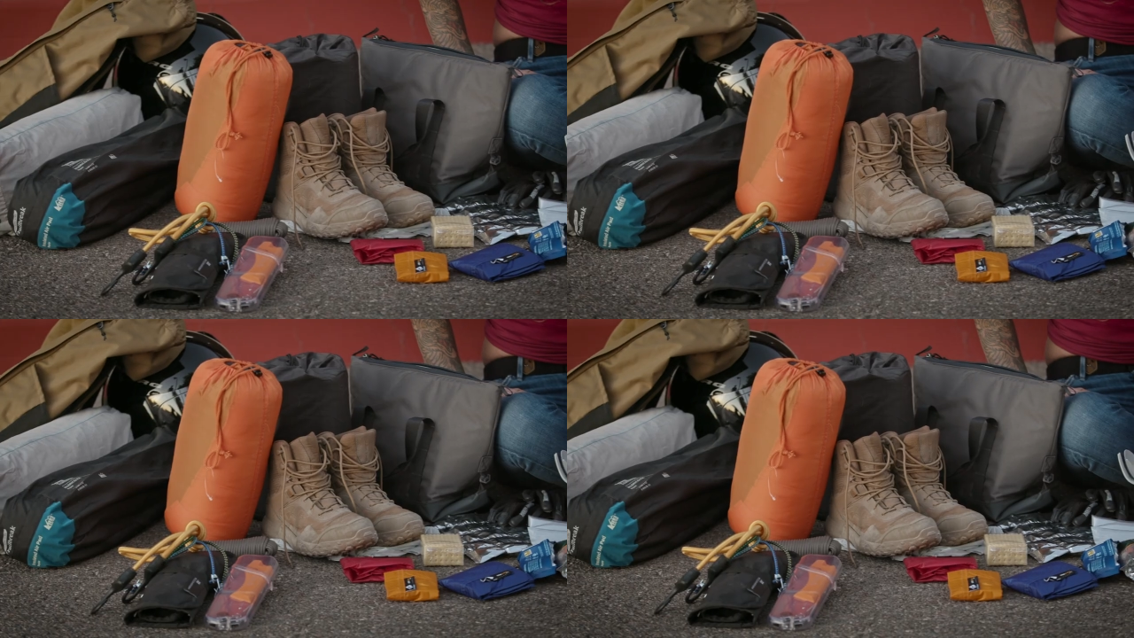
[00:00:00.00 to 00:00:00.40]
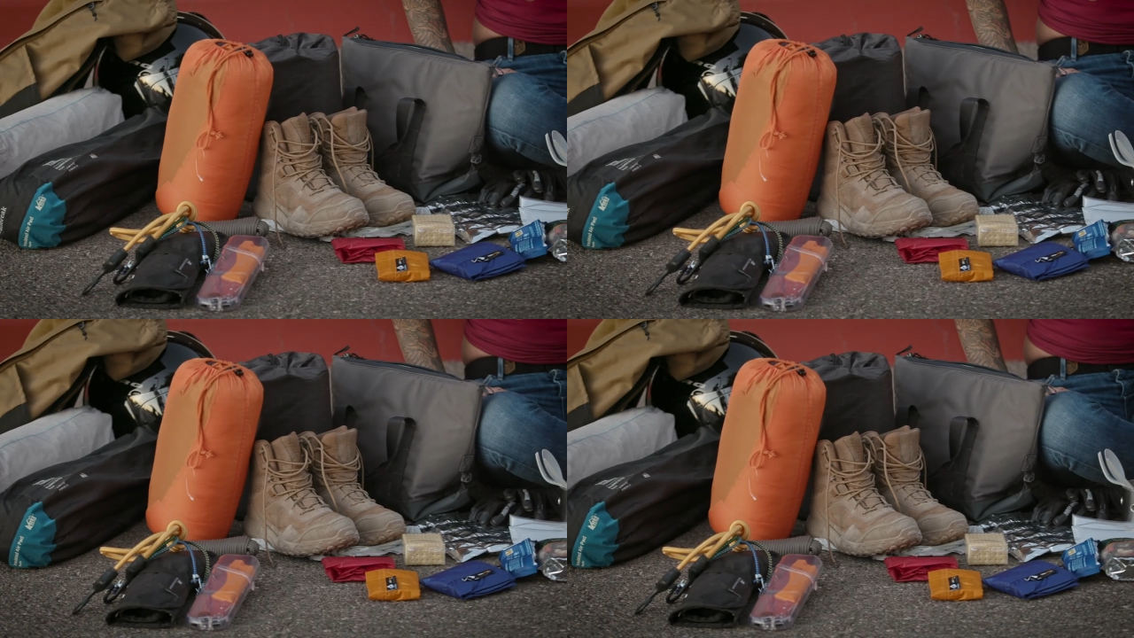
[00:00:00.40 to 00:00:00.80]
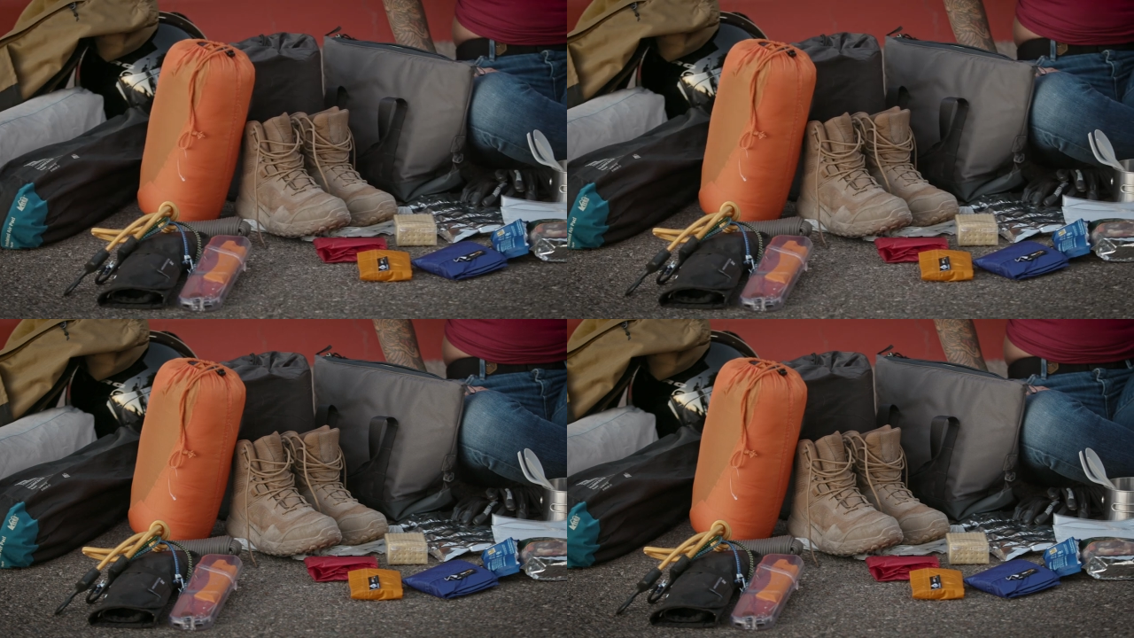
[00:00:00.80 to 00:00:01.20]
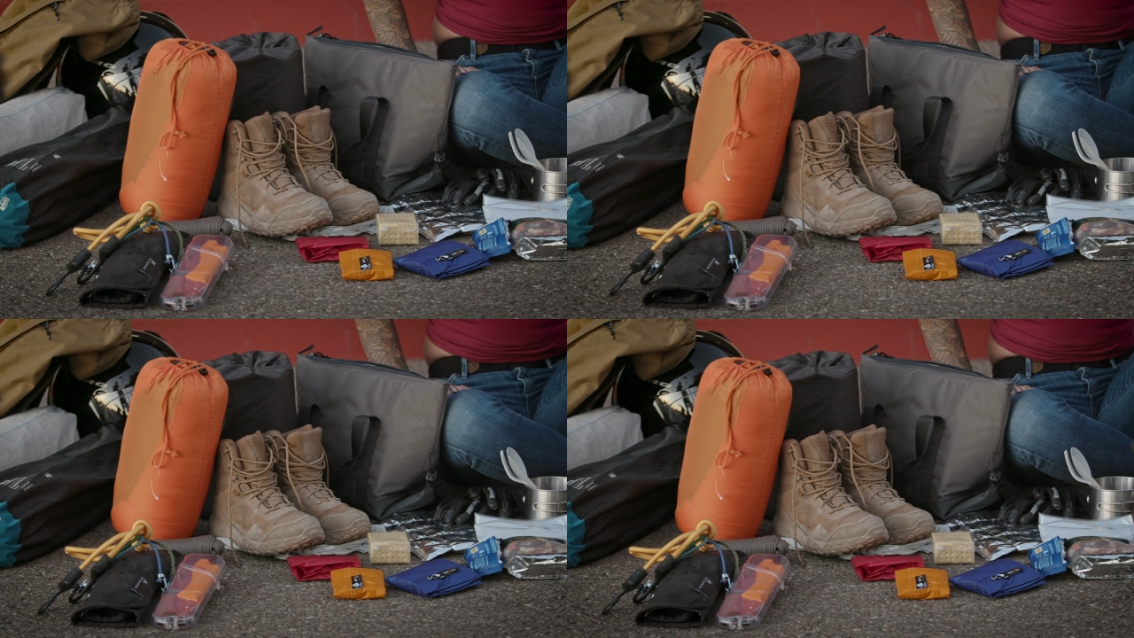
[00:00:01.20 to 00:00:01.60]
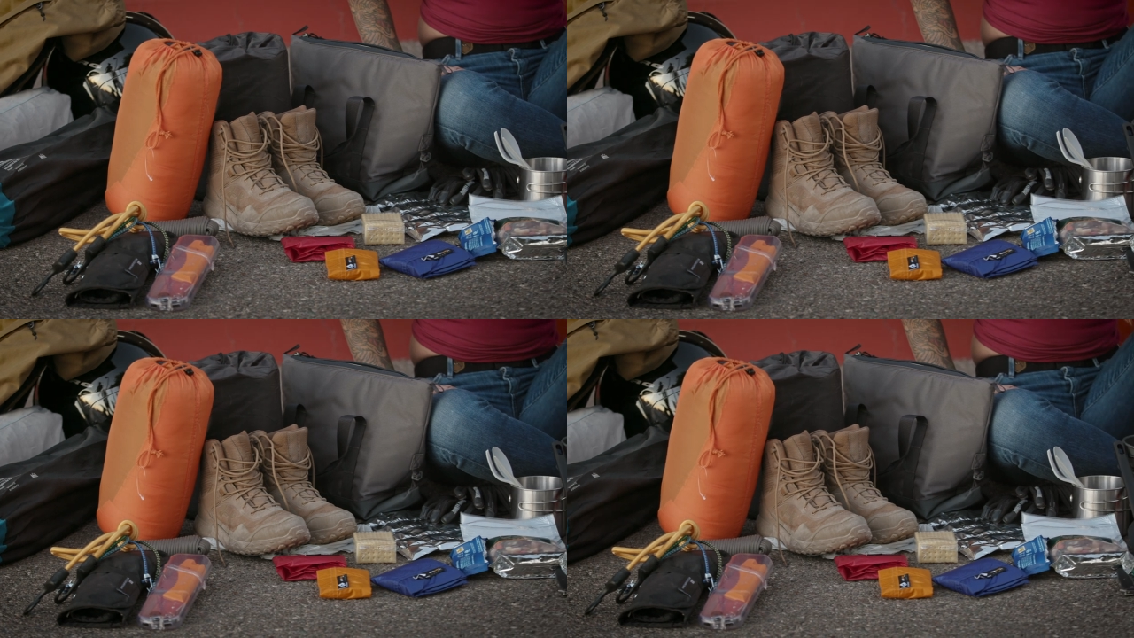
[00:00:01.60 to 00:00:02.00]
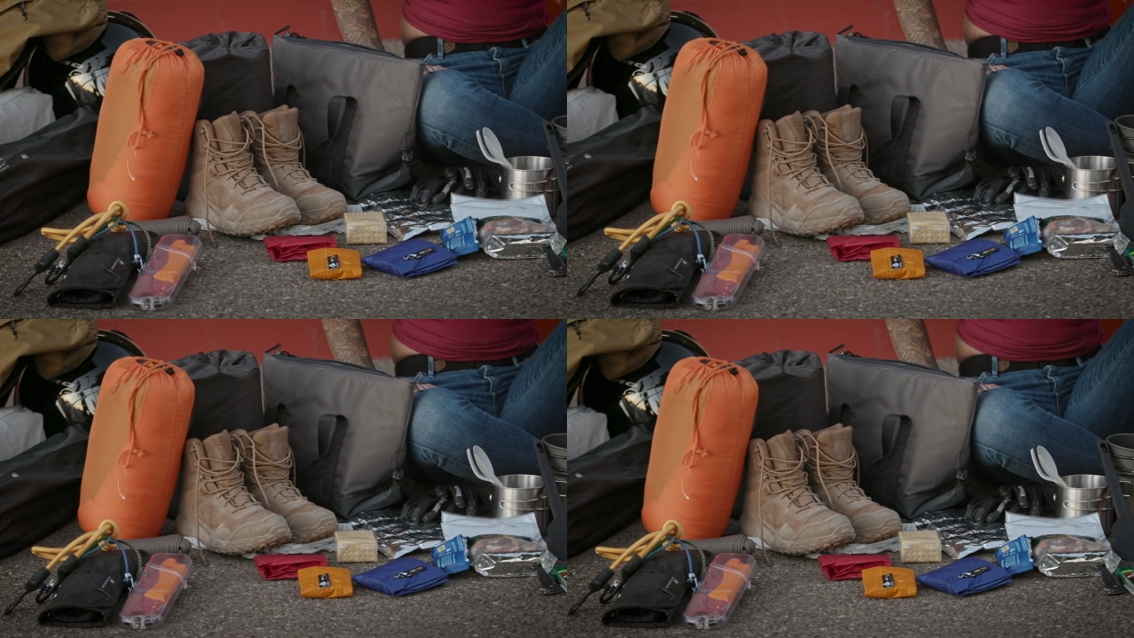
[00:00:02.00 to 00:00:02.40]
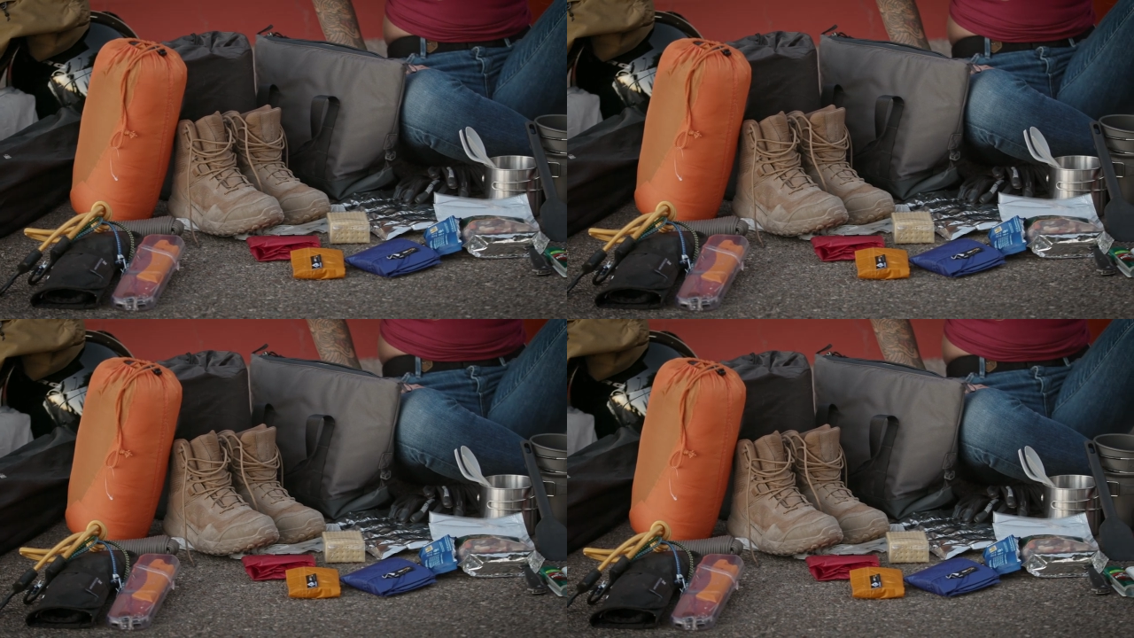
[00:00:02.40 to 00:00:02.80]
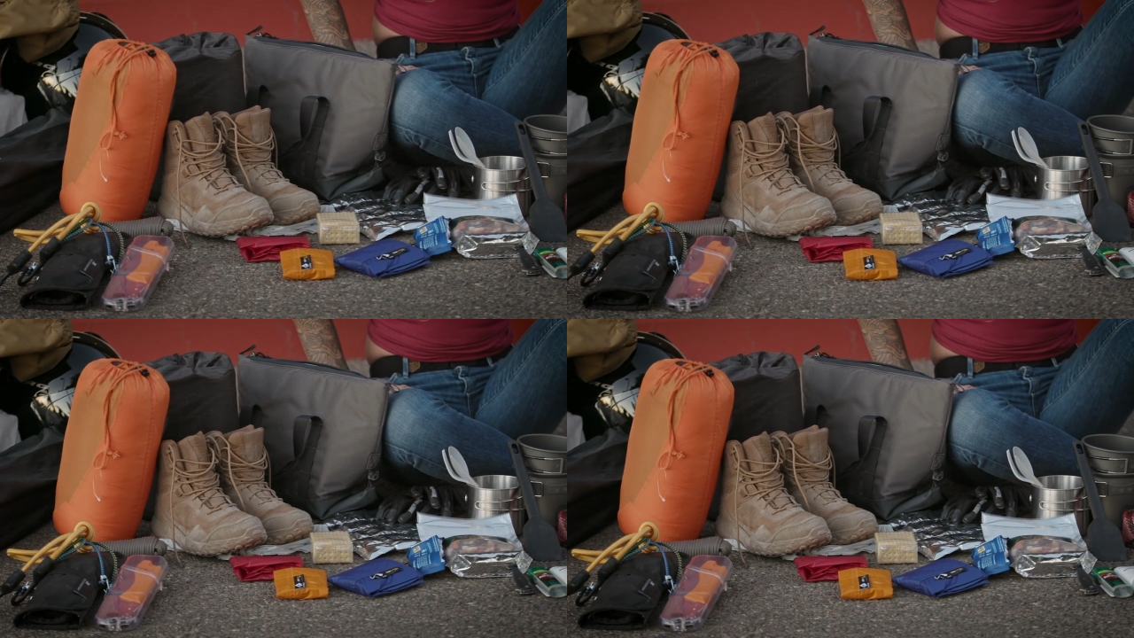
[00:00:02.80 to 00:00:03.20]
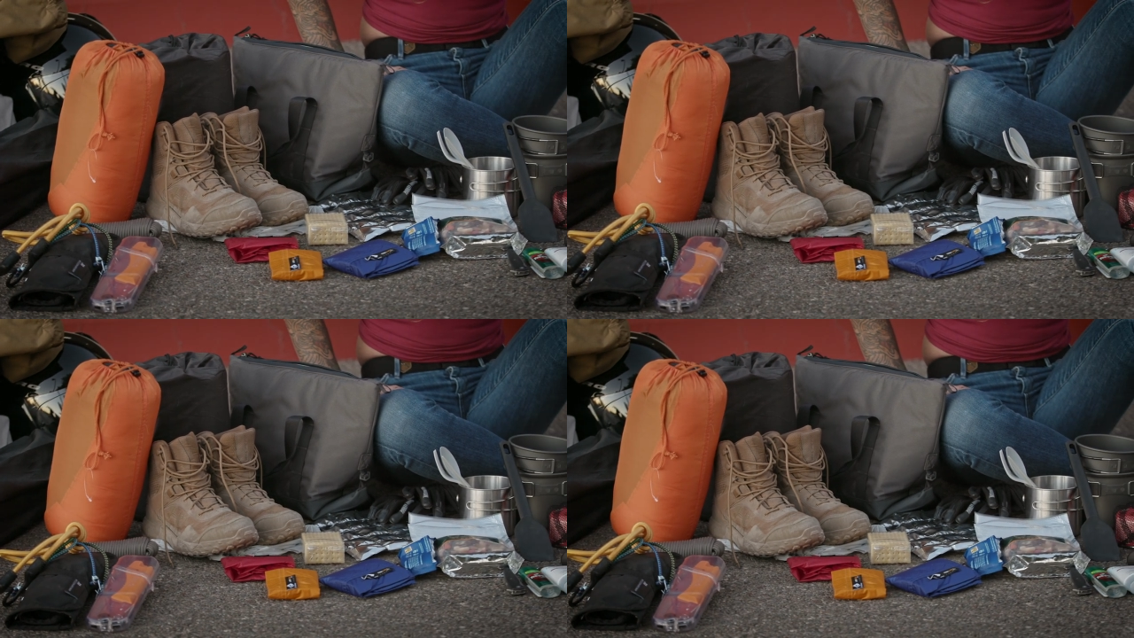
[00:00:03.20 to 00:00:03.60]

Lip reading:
(no speaker visible)